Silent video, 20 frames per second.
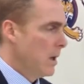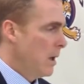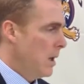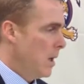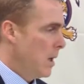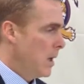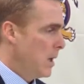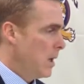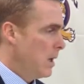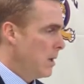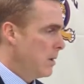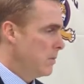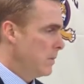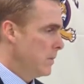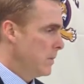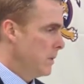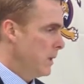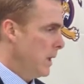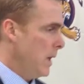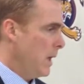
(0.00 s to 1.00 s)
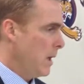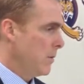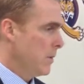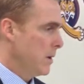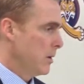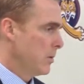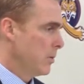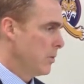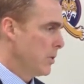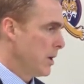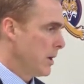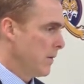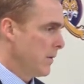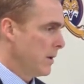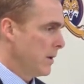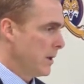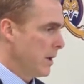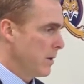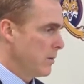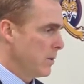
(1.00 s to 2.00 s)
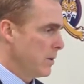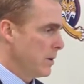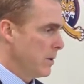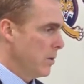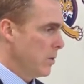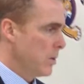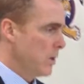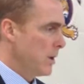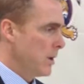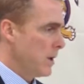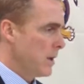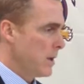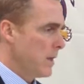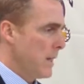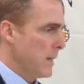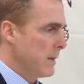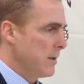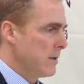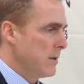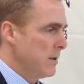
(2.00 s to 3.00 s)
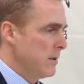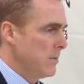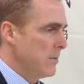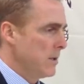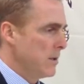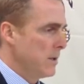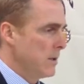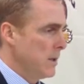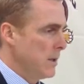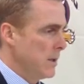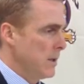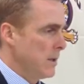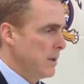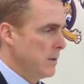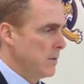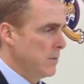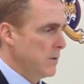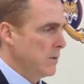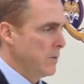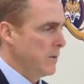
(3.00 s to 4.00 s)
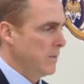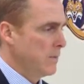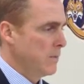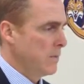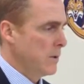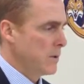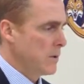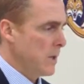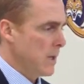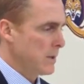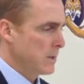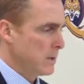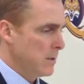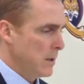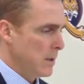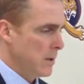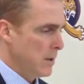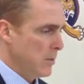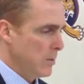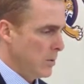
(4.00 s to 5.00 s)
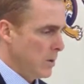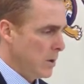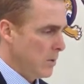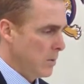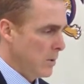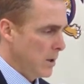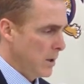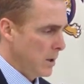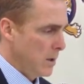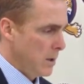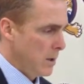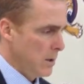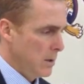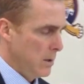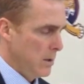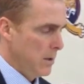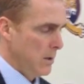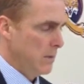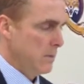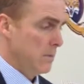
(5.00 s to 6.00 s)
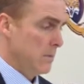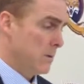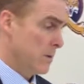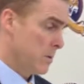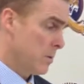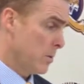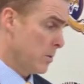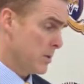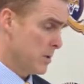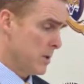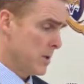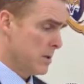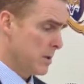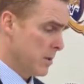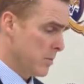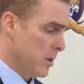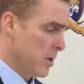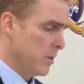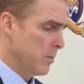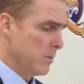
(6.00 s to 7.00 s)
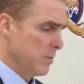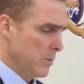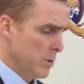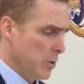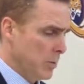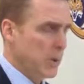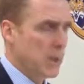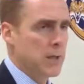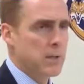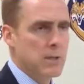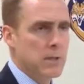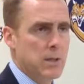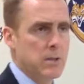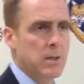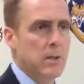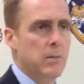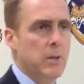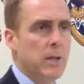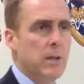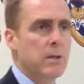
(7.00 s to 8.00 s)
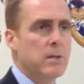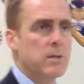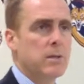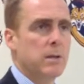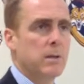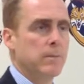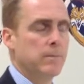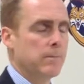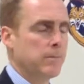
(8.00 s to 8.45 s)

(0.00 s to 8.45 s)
uh, yeah, I mean a little bit of everything. Like we, you know, we're a young hockey team, and uh, we, we, we talked a lot all, all week and, and this whole season about you know playing 60 minutes, and